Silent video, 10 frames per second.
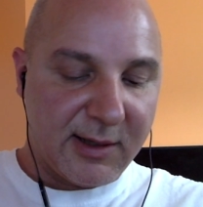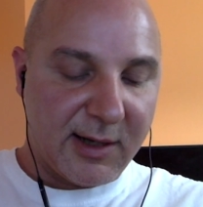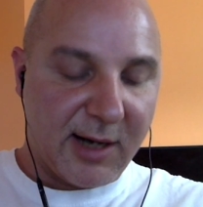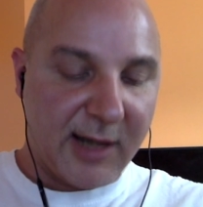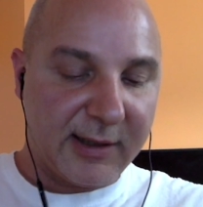
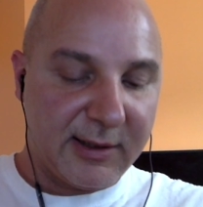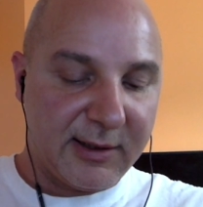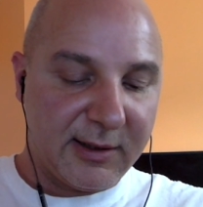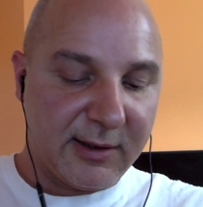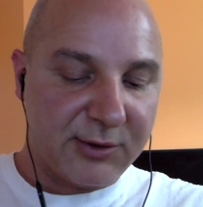I
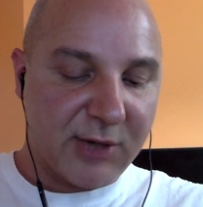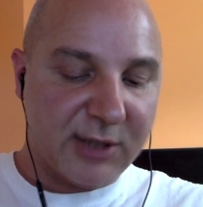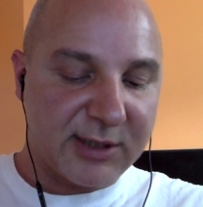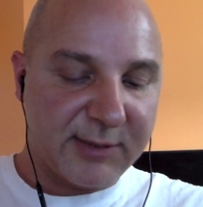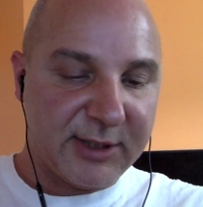can draw
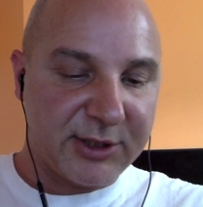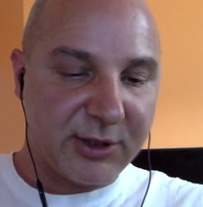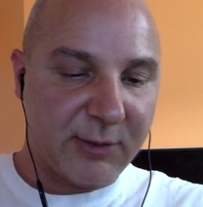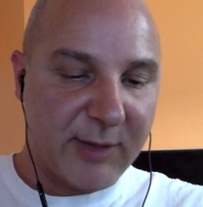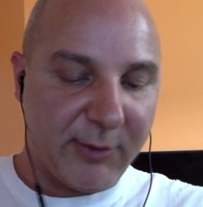some
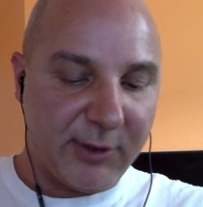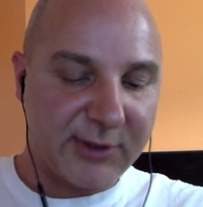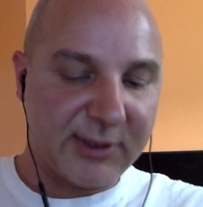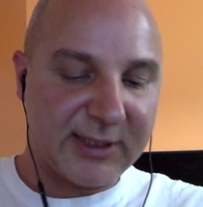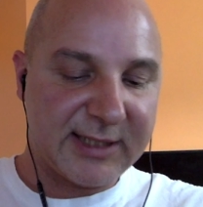additional waypoints.
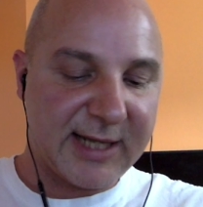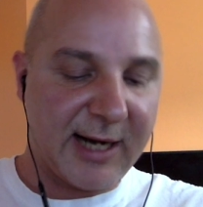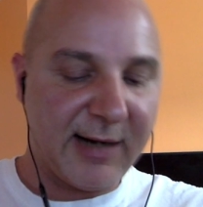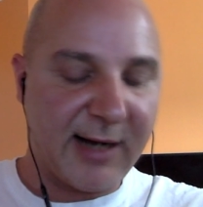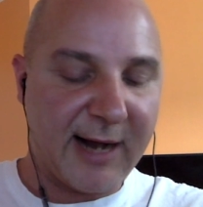So let's
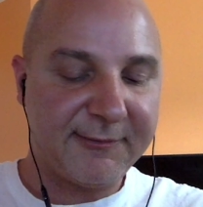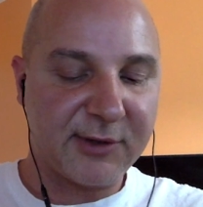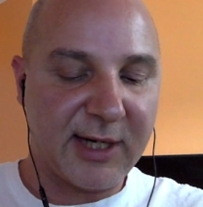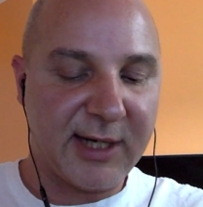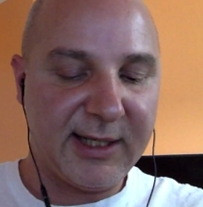say
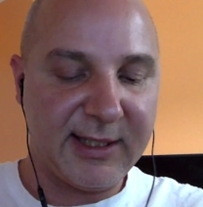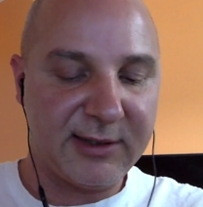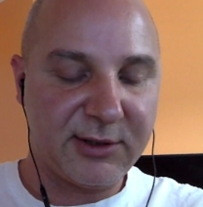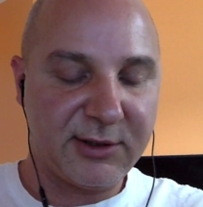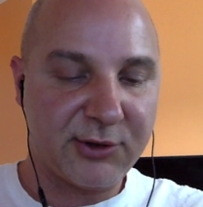after I hit
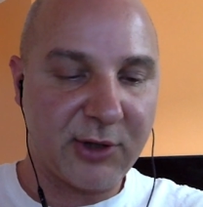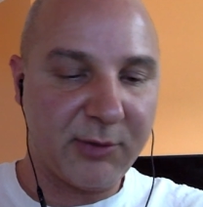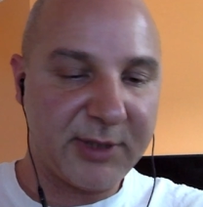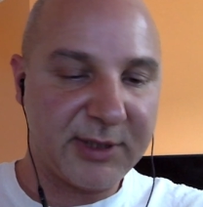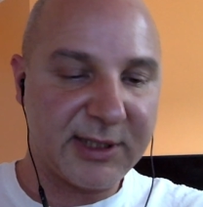Toronto
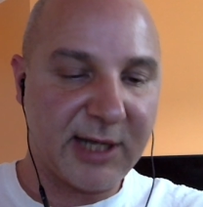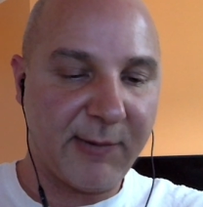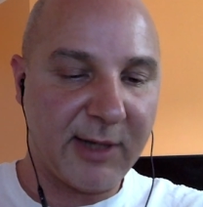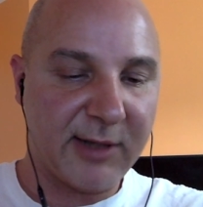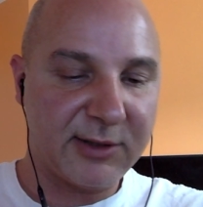Pearson, I
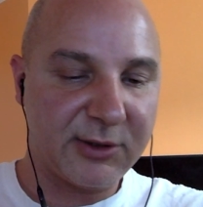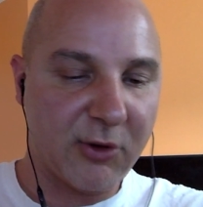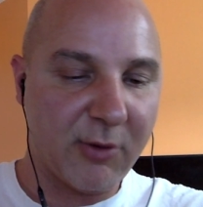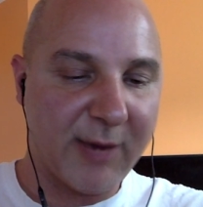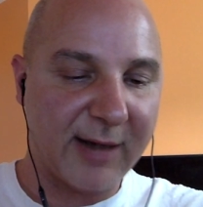want to
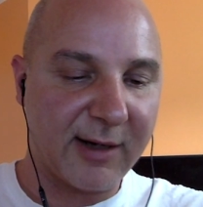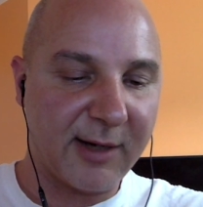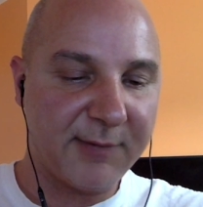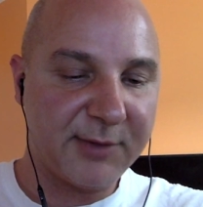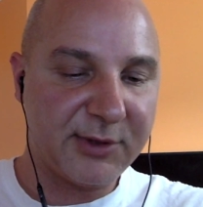go back
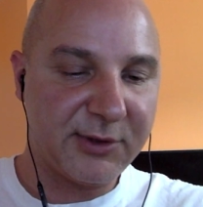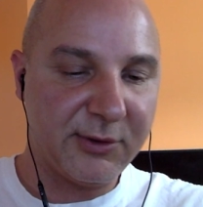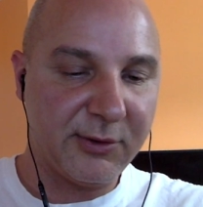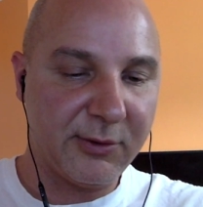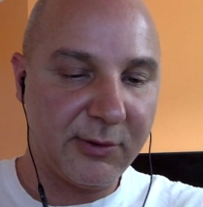up to